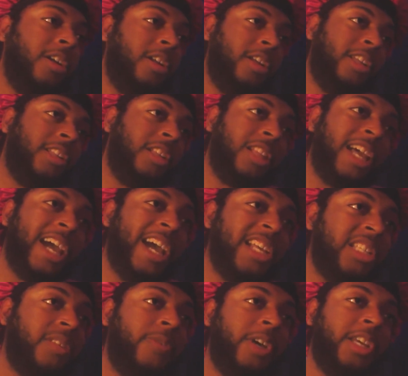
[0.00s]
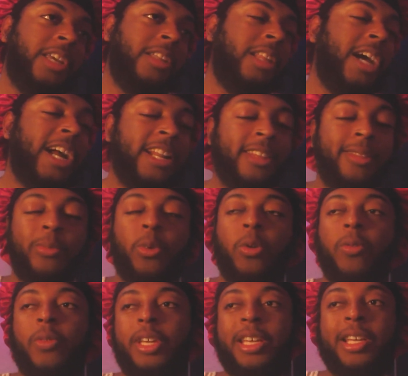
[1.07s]
And the last fucking line of the
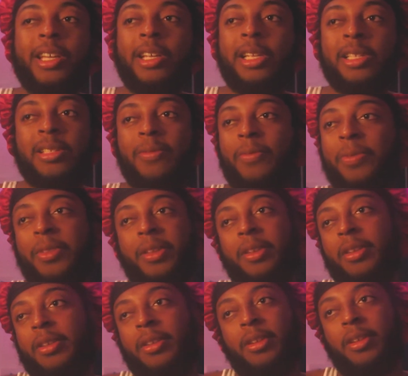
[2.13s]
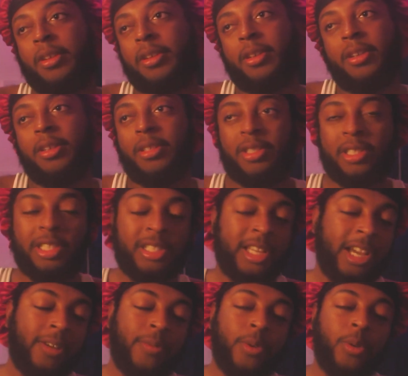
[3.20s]
movie is, she's
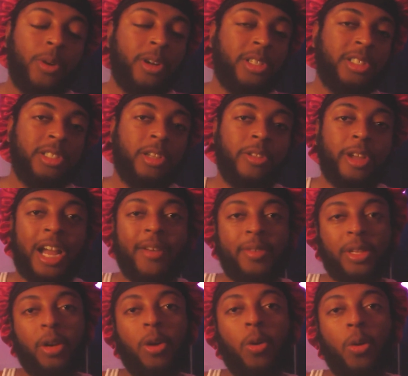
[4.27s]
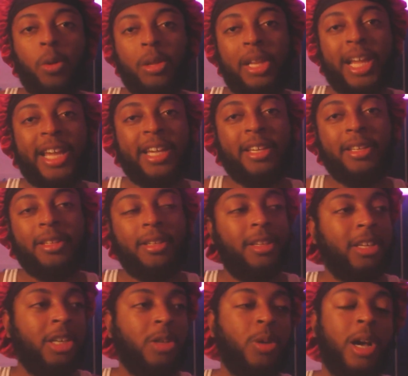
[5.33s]
like, of course, you know, they're having the whole like,
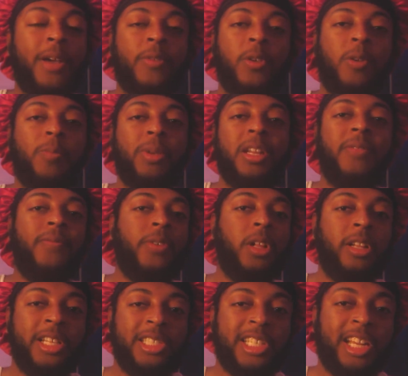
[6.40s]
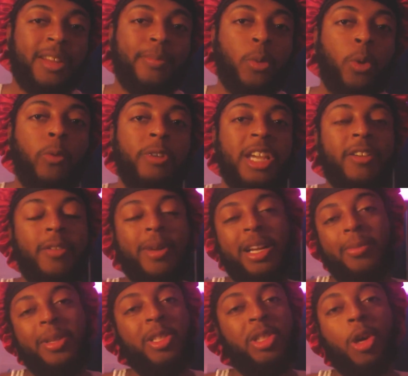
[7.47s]
you know, after you beat a villain inside a movie, everybody
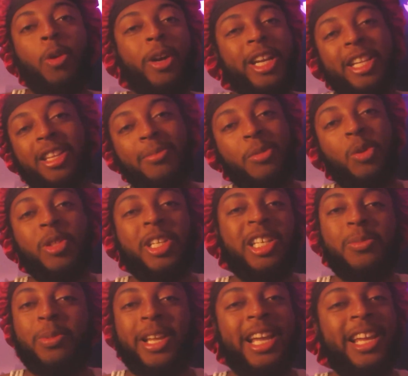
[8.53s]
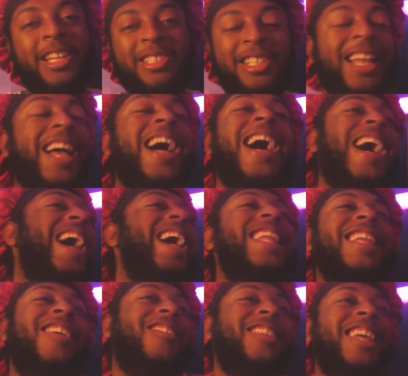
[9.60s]
be joking and the music is playing and she's like,
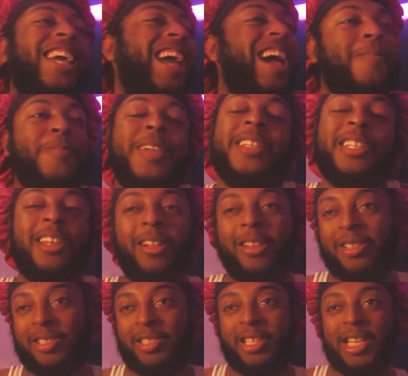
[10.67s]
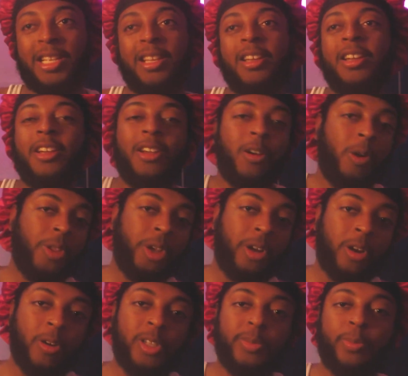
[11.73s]
they all like happy as hell and shit. Well, the
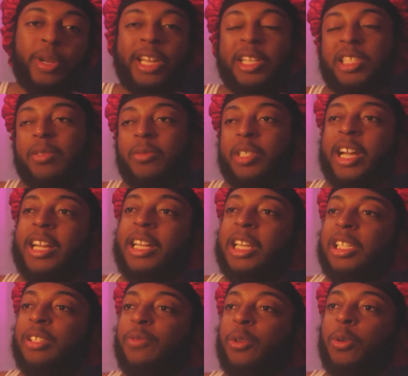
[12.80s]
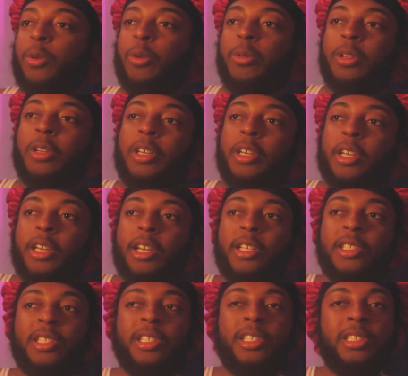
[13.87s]
girl's bringing some Chinese food
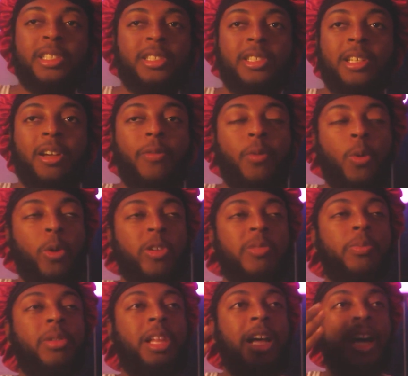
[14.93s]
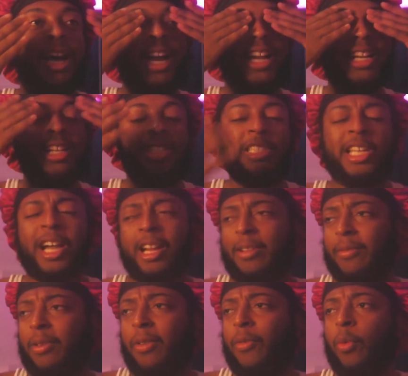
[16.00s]
and she's, of course, blind
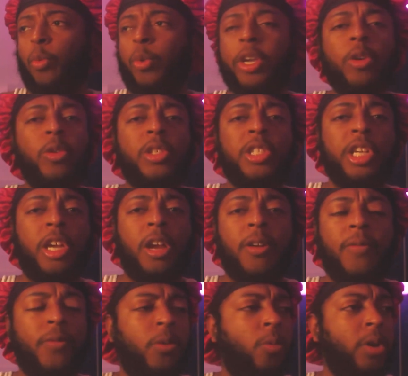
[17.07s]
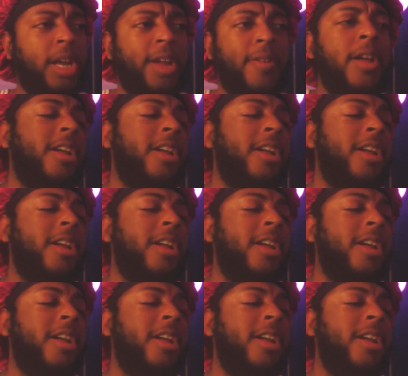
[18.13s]
inside of a wheelchair for whatever.